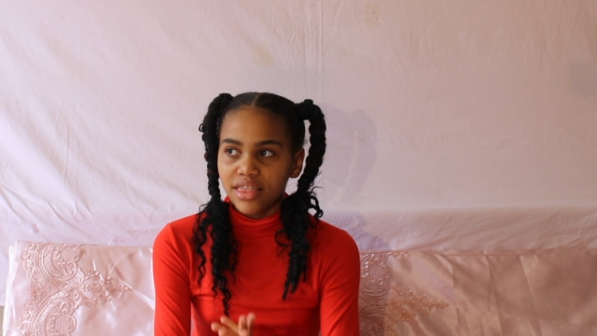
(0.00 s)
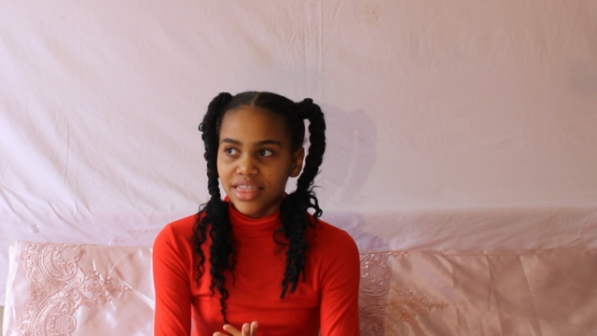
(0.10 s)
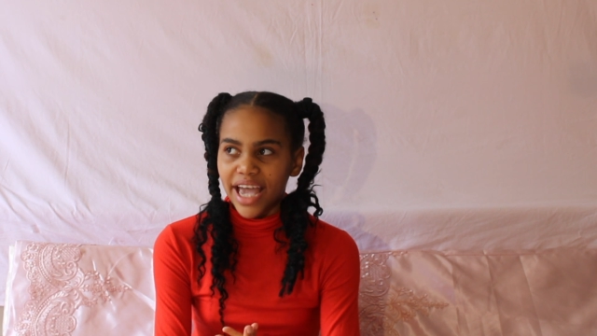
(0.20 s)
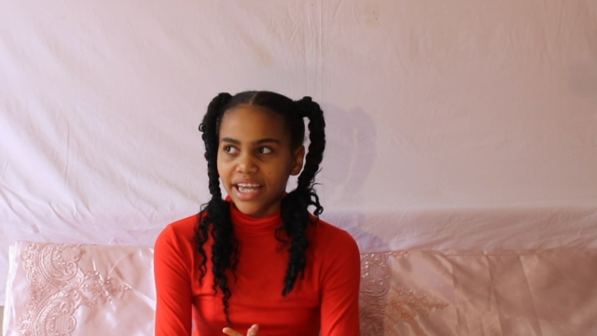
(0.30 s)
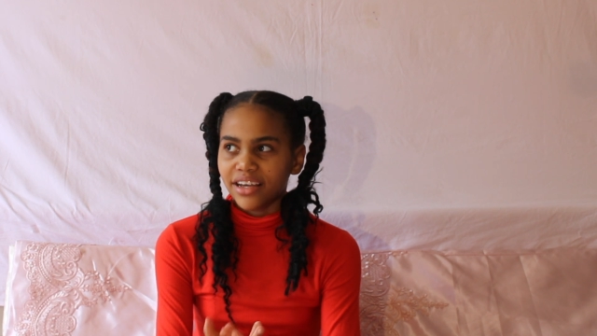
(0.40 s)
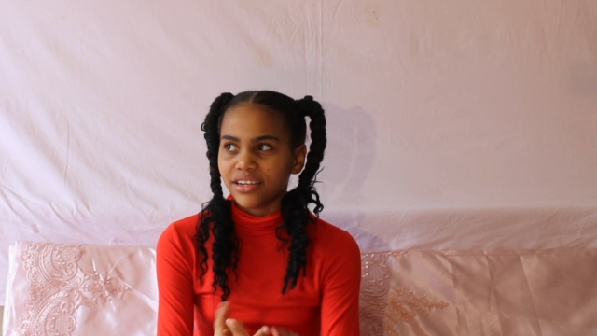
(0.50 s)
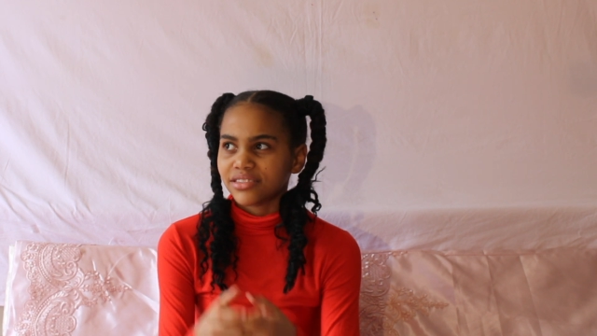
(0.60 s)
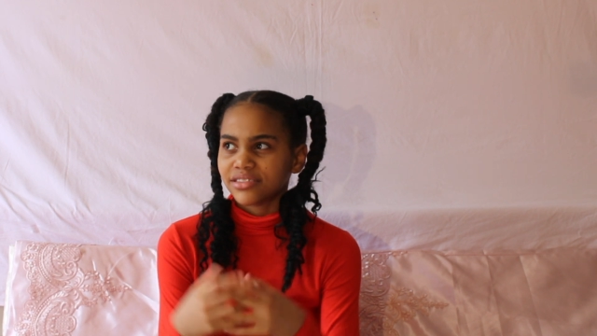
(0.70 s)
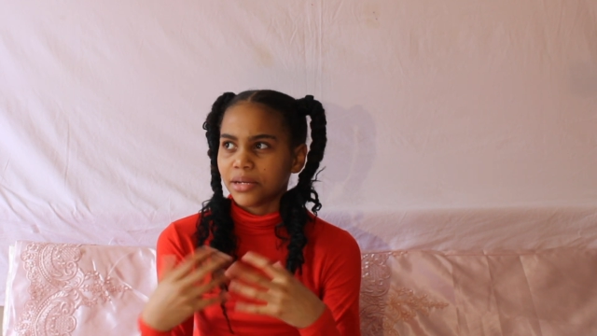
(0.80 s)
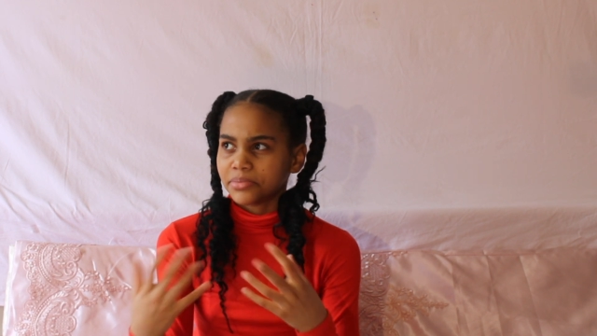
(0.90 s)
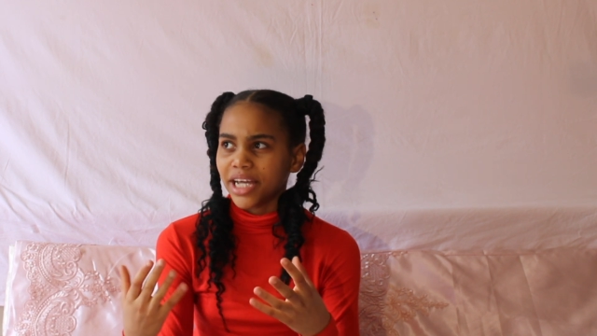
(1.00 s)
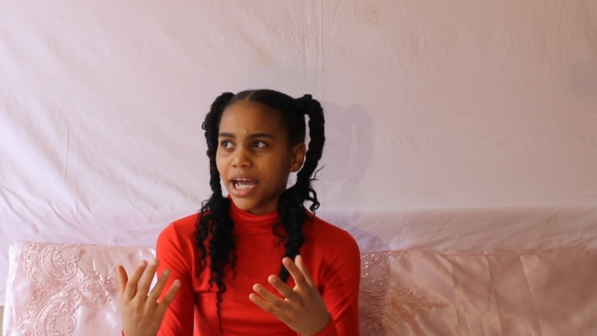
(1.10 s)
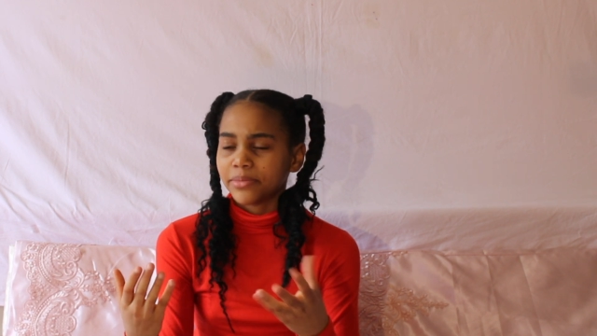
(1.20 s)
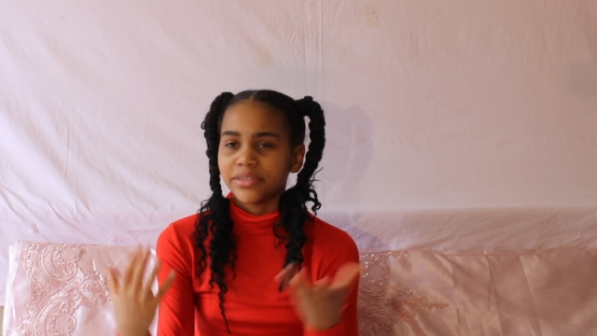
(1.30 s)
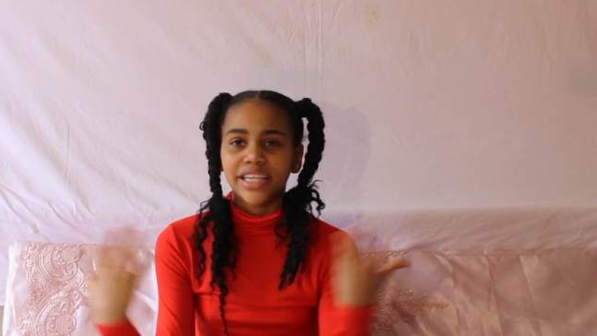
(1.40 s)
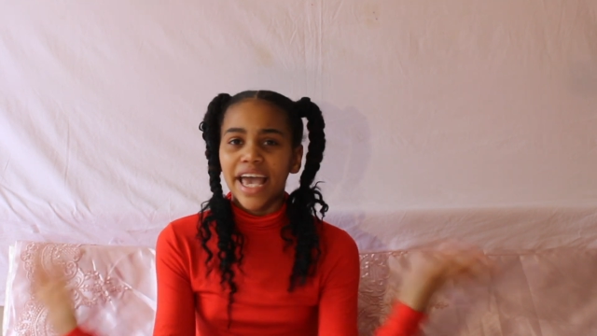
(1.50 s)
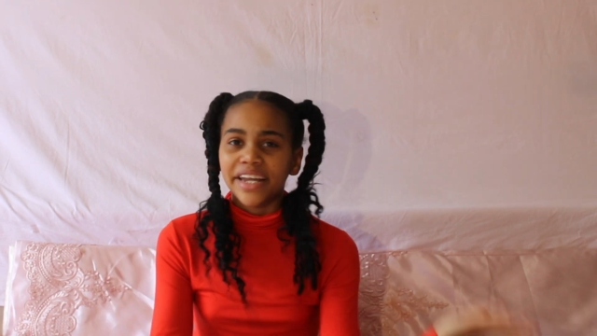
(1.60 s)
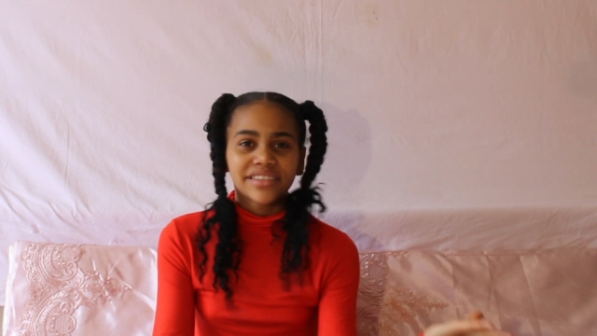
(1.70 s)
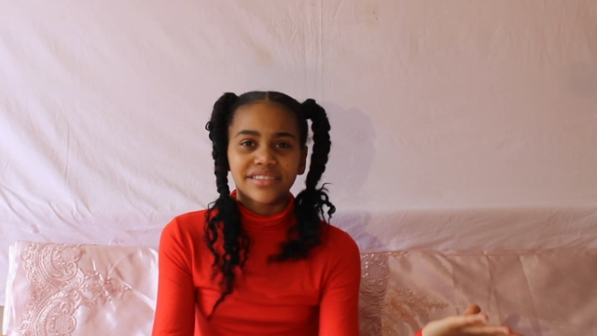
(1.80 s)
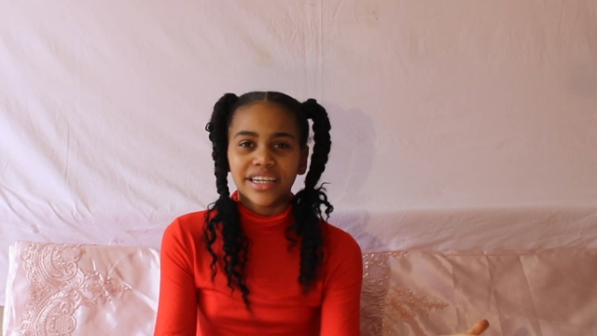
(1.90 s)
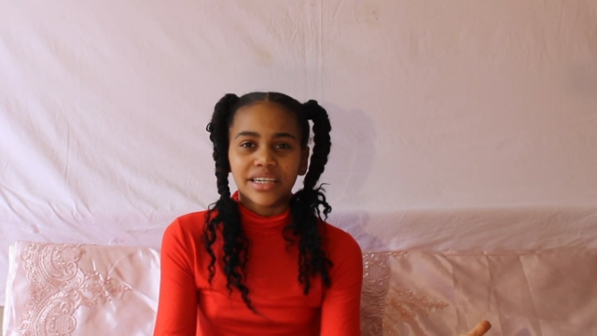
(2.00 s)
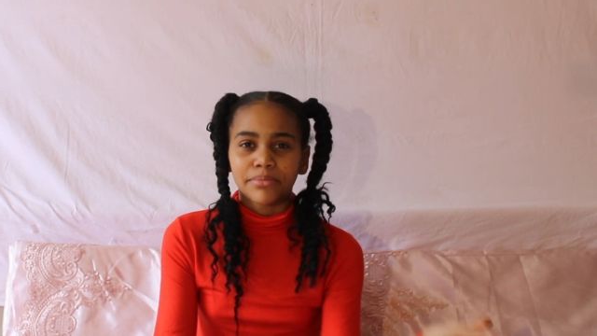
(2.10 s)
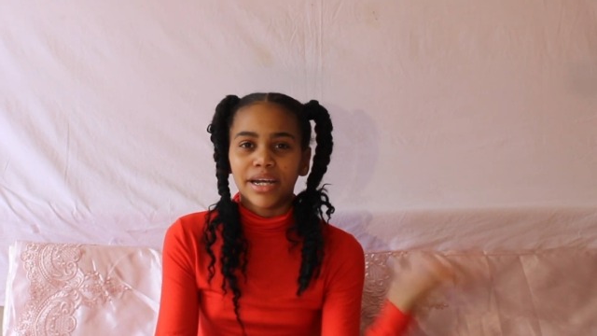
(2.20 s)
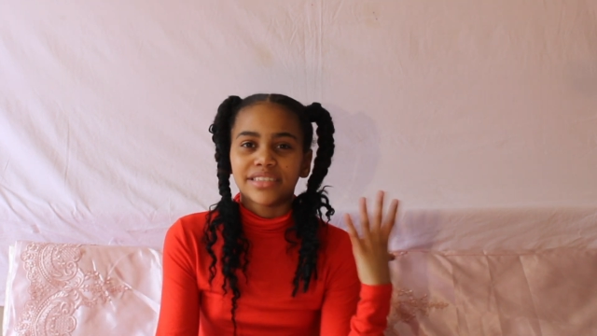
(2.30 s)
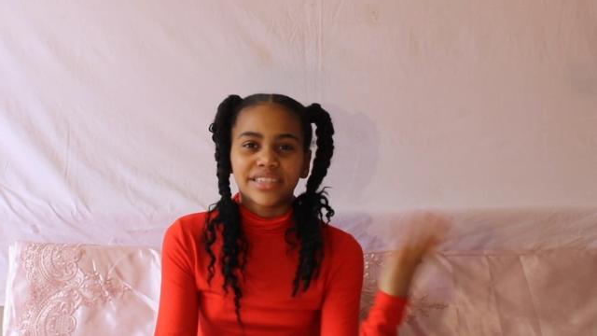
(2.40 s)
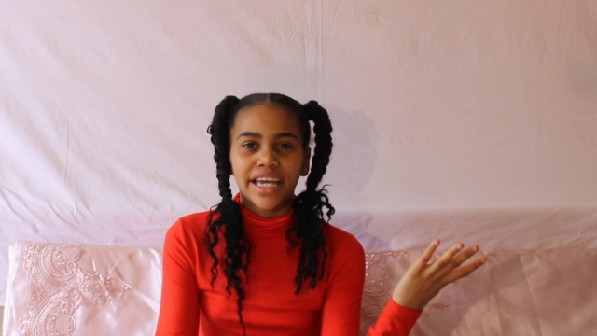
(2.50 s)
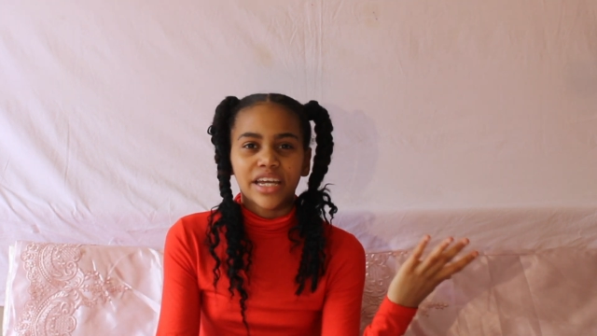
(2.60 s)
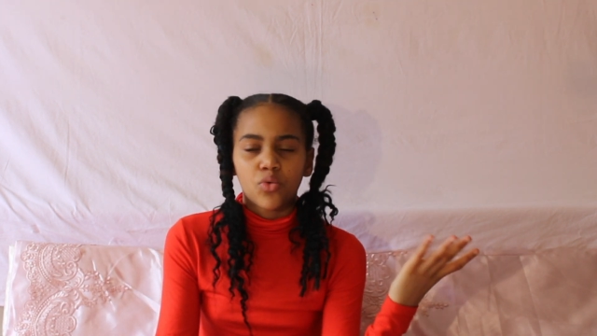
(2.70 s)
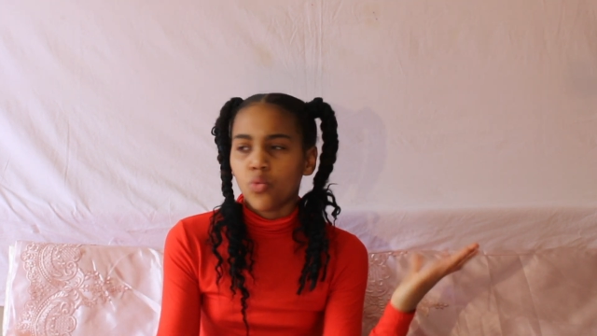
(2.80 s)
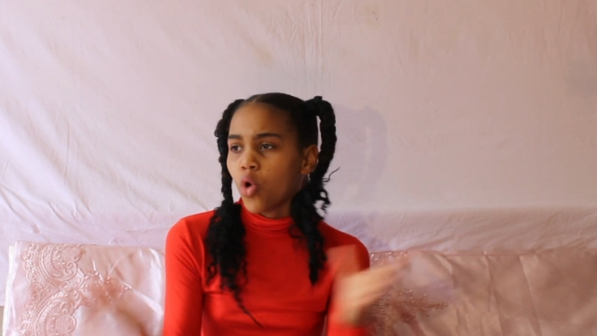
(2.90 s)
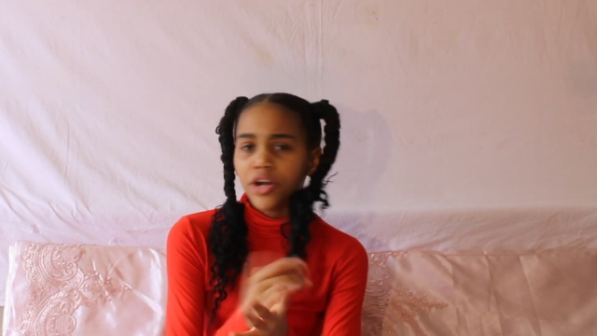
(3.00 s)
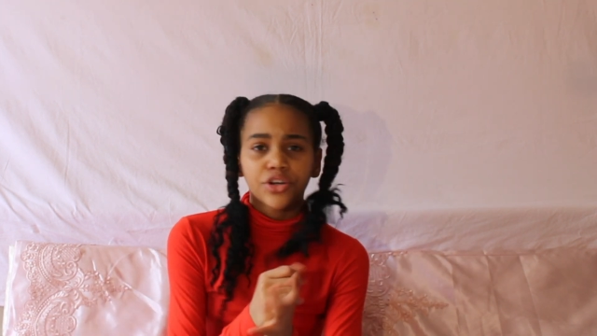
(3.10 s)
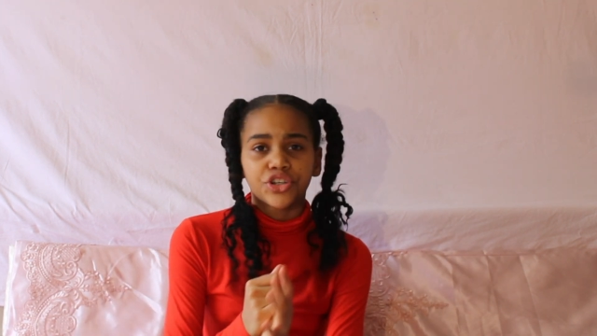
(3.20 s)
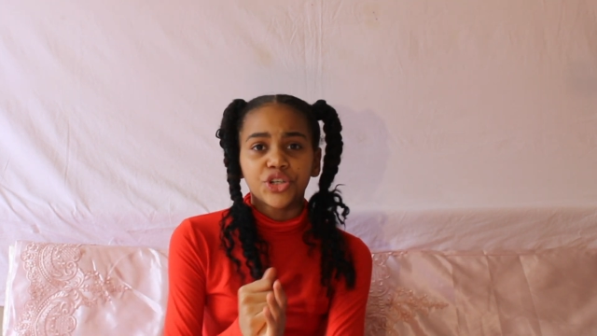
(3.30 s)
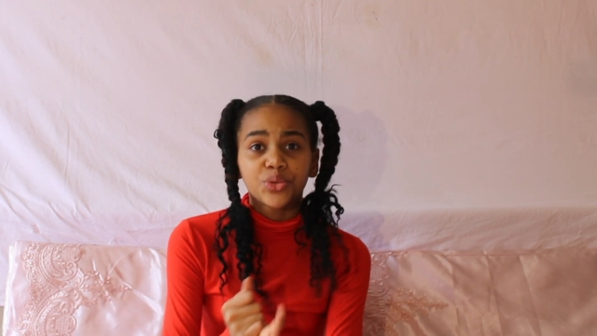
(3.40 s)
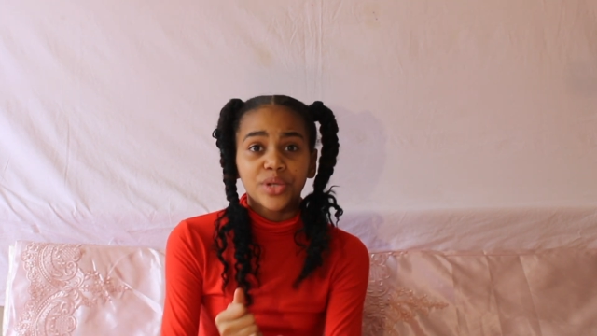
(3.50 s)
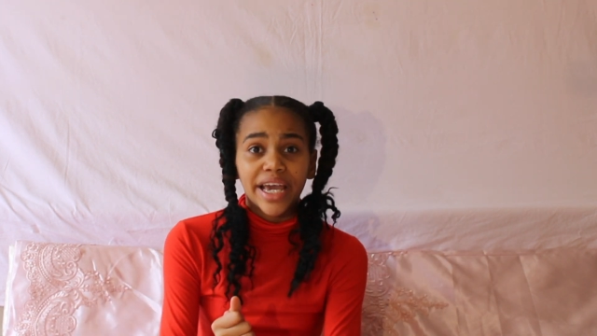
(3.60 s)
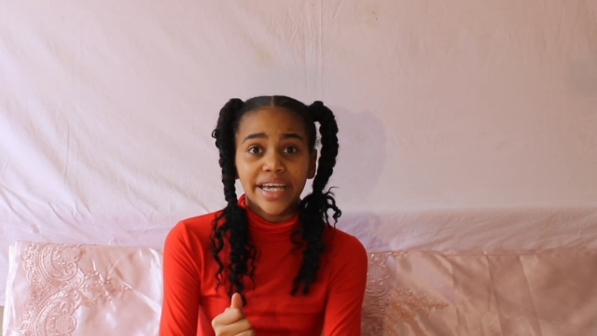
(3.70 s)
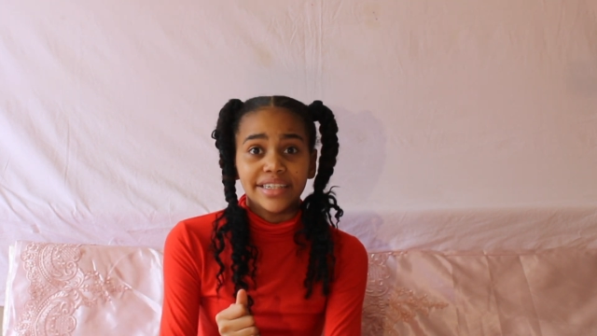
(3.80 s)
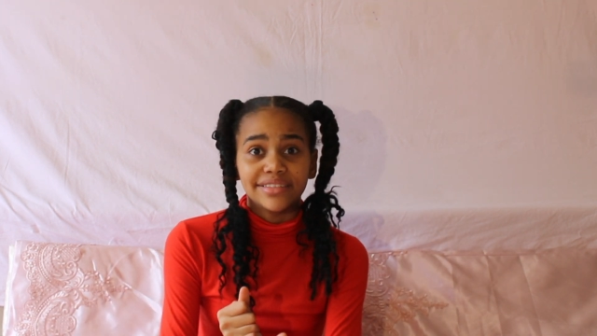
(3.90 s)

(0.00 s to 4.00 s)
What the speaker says: Like, sometimes editing might take 1 or 2 days.